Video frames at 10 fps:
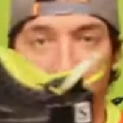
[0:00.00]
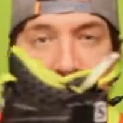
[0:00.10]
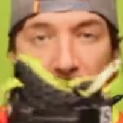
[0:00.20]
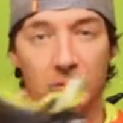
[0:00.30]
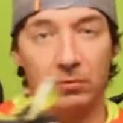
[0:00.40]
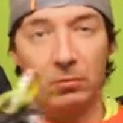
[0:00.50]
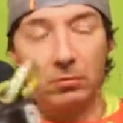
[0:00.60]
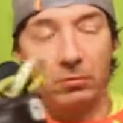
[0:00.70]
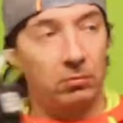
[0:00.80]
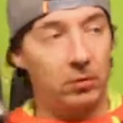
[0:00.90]
for
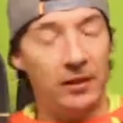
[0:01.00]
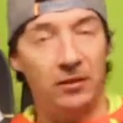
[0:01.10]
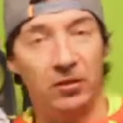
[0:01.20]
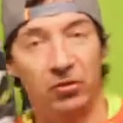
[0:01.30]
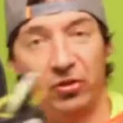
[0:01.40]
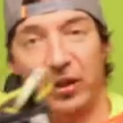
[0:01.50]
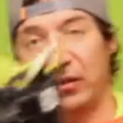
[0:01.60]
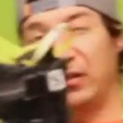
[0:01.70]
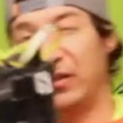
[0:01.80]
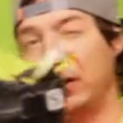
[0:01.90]
running those
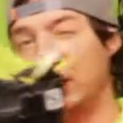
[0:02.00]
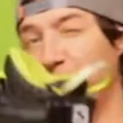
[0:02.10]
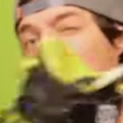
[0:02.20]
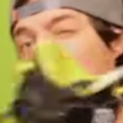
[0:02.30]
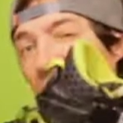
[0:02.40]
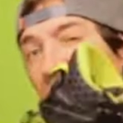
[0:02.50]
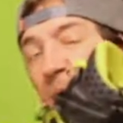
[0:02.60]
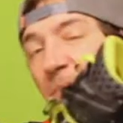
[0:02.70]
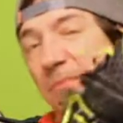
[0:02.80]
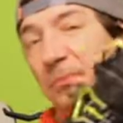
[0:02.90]
skis, these
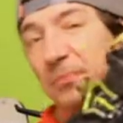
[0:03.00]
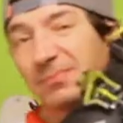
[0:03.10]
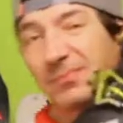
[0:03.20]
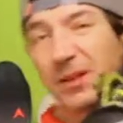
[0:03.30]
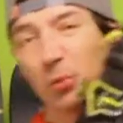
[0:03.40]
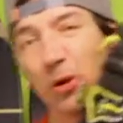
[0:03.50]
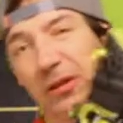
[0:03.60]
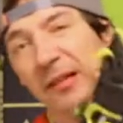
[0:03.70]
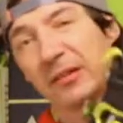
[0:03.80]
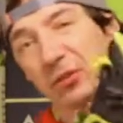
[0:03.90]
boots
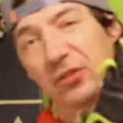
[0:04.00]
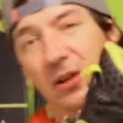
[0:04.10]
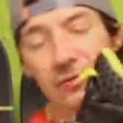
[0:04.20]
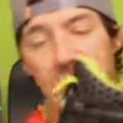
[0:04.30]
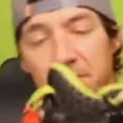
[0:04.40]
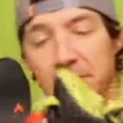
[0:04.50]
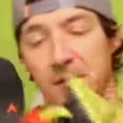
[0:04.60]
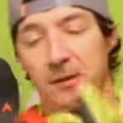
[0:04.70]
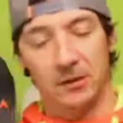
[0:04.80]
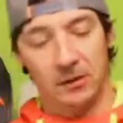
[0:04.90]
were a little too soft.
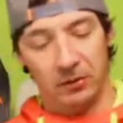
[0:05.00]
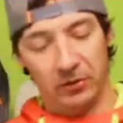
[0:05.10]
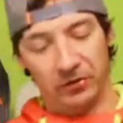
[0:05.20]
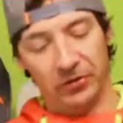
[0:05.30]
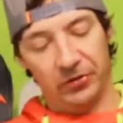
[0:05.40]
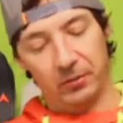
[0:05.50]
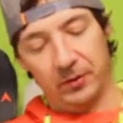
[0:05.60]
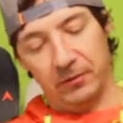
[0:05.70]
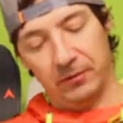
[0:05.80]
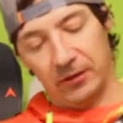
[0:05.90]
It was
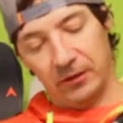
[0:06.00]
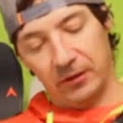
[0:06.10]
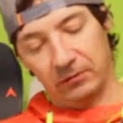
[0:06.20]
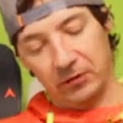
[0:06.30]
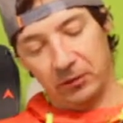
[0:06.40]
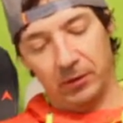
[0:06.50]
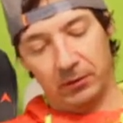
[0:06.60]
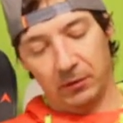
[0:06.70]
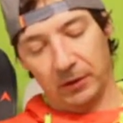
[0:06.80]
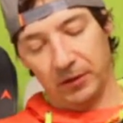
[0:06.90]
also a bit of a
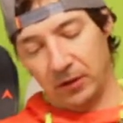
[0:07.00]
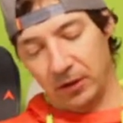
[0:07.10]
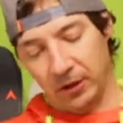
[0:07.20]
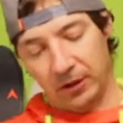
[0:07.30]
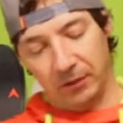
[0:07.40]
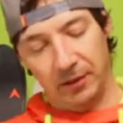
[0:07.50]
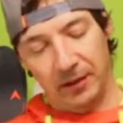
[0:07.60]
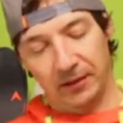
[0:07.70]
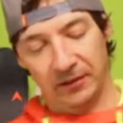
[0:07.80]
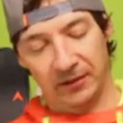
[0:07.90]
quiver with the locking
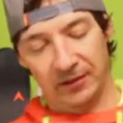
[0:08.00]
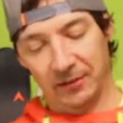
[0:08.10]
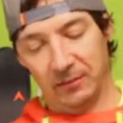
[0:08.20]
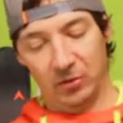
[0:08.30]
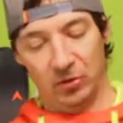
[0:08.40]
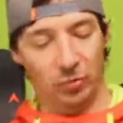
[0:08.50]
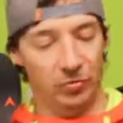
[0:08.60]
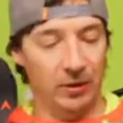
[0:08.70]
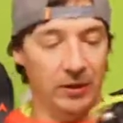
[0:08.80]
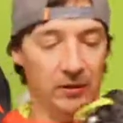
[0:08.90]
mechanism, which
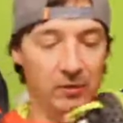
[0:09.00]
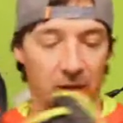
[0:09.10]
was really